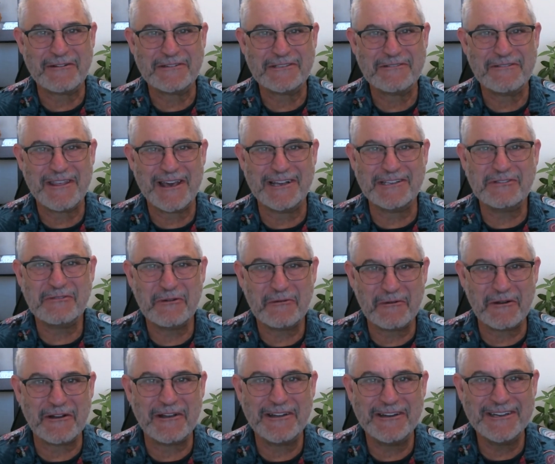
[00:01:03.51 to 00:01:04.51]
So that's what
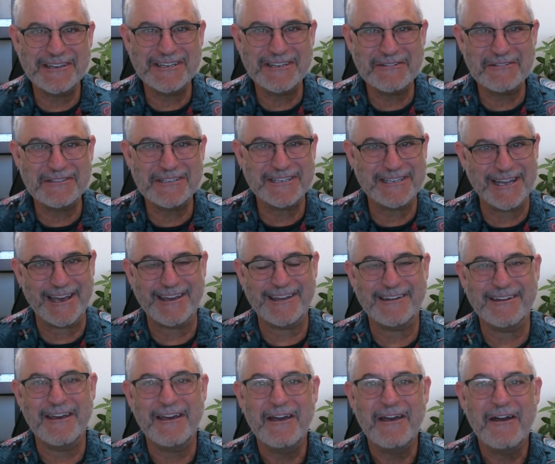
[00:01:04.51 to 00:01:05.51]
we're going to do today.
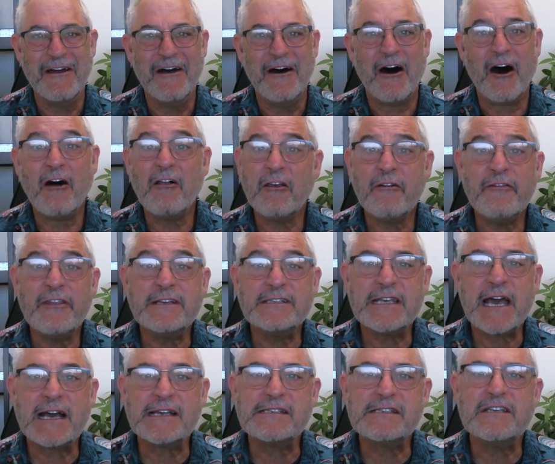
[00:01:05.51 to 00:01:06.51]
And all of this
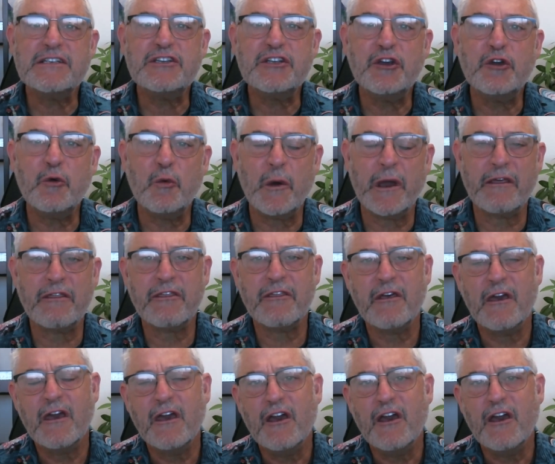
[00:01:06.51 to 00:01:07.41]
has to do with